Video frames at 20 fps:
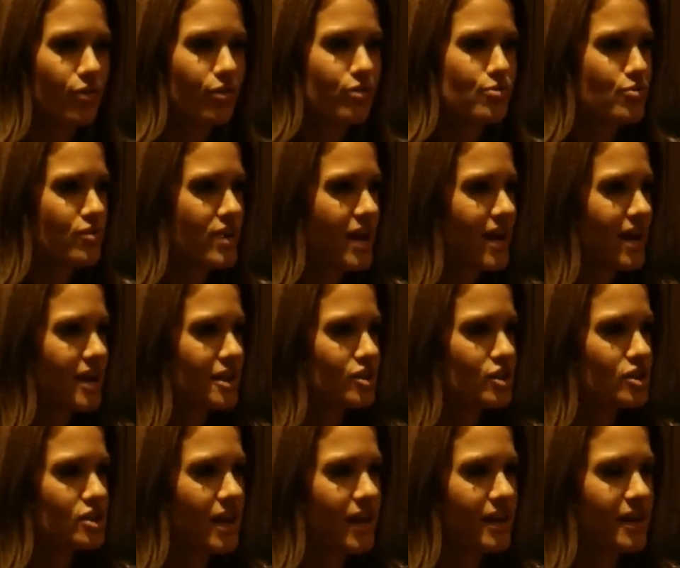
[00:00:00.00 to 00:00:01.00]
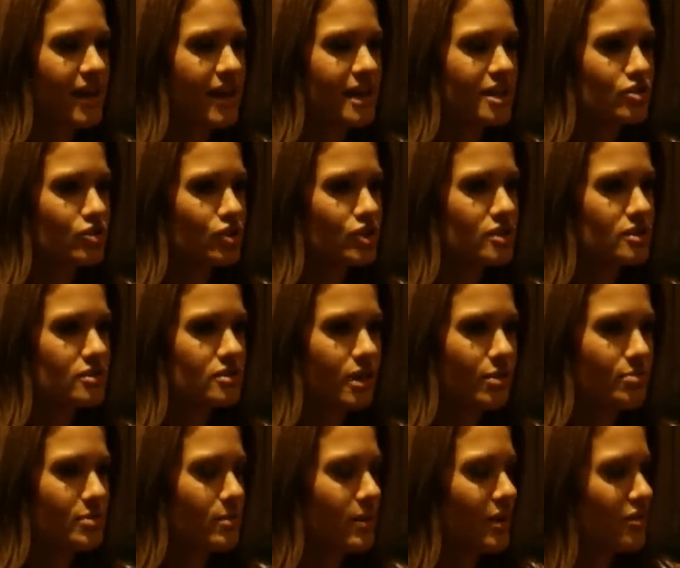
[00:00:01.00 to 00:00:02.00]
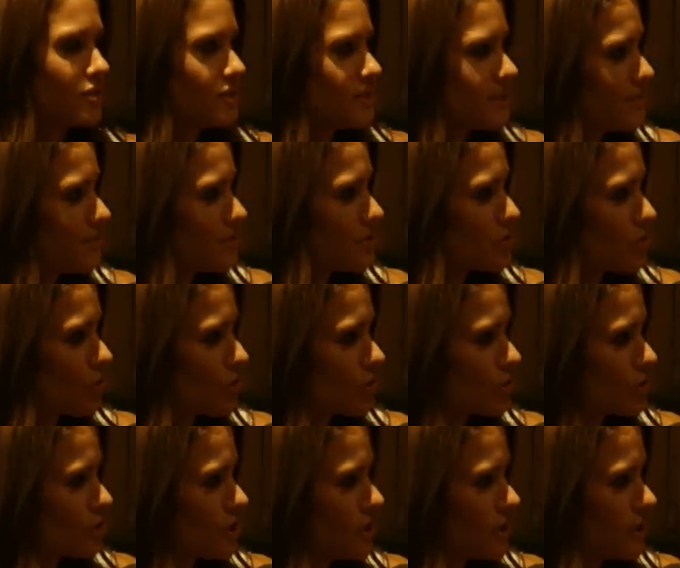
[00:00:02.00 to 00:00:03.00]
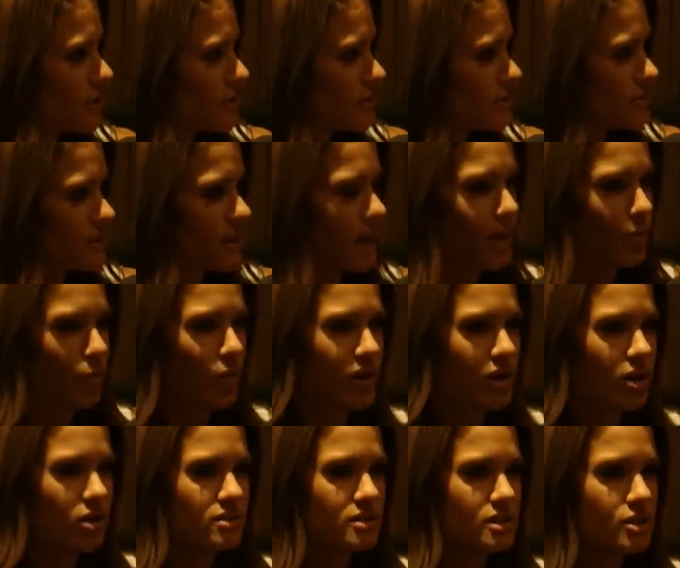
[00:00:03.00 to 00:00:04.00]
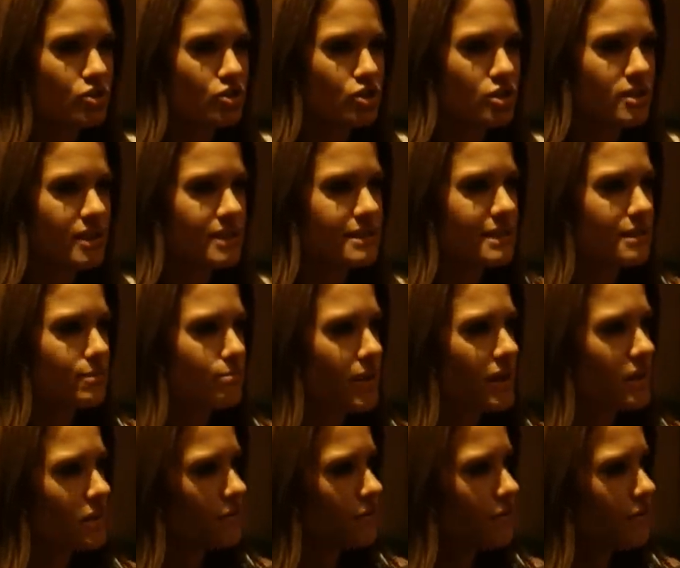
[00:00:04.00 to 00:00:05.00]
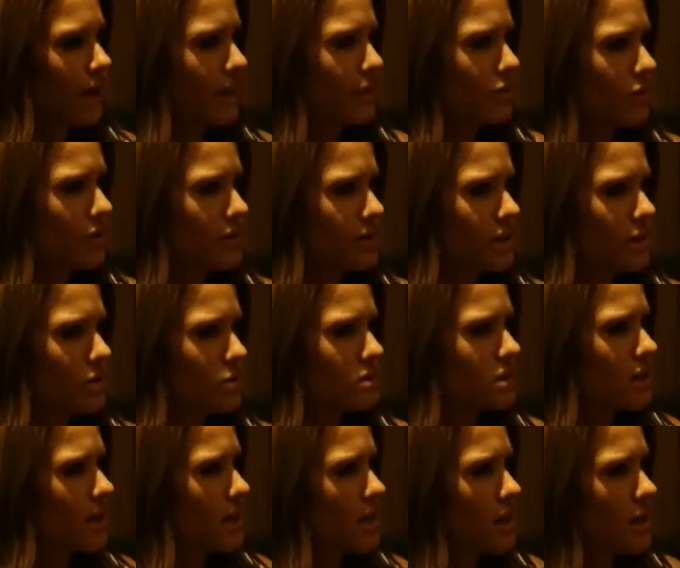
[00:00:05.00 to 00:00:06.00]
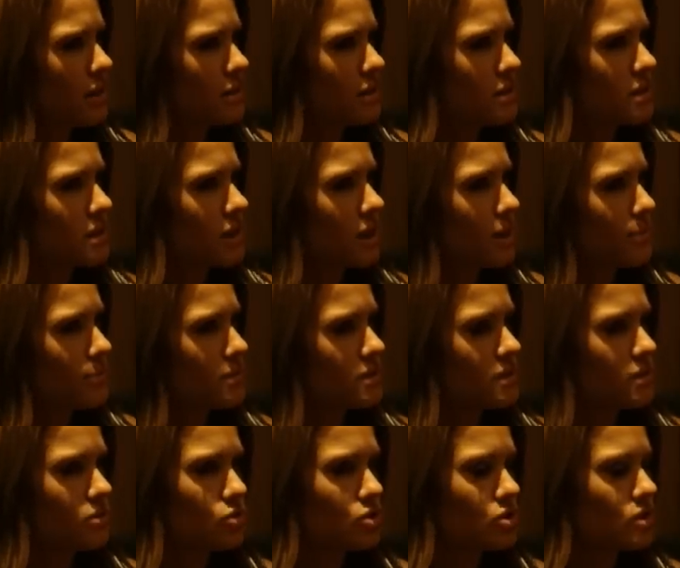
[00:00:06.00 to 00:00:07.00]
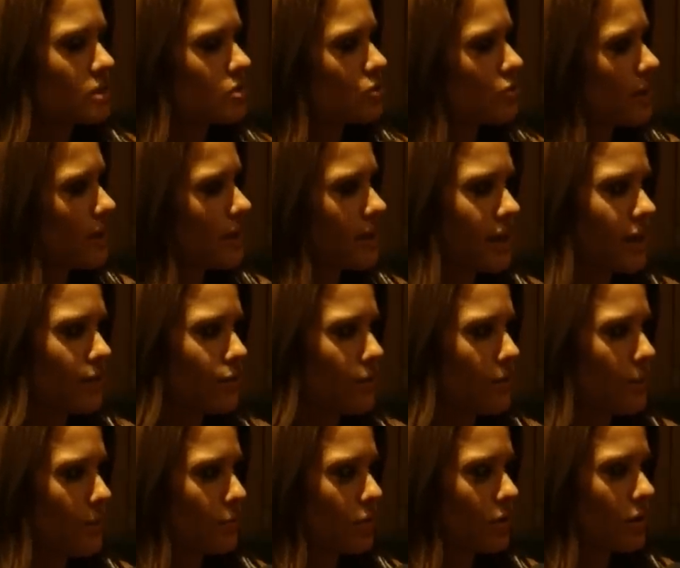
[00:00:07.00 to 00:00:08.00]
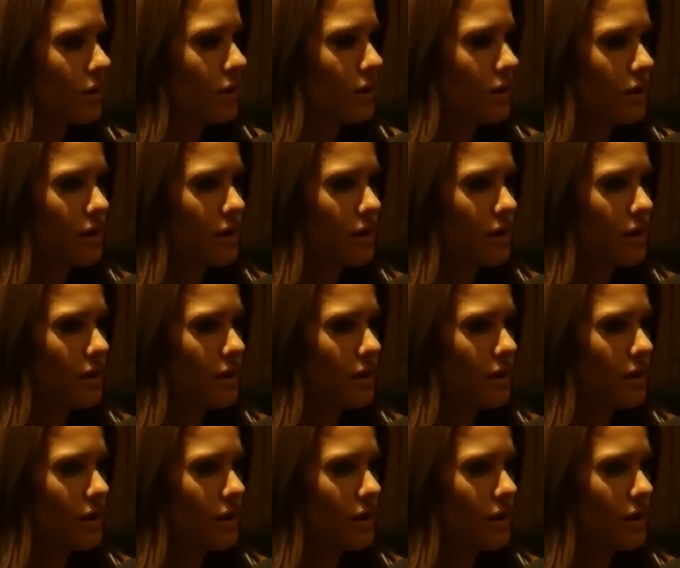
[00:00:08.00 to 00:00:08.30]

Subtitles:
through that, I just had an agent tell me about the Diva Search. And I went, auditioned. I didn't make the final. I think it was 8 at the time. It's either 6 or 8. I can't remember.